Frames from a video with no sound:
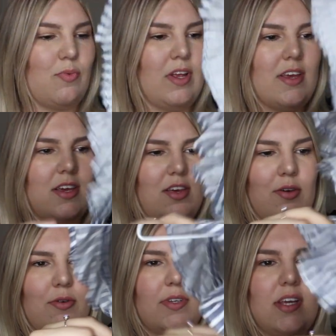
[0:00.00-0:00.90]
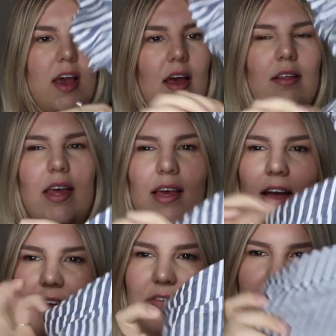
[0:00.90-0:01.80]
really cute like
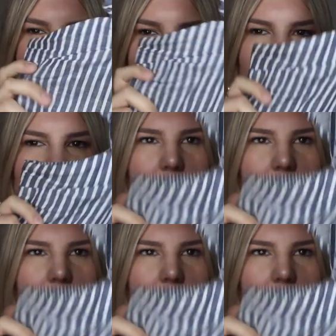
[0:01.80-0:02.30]
kind of tunic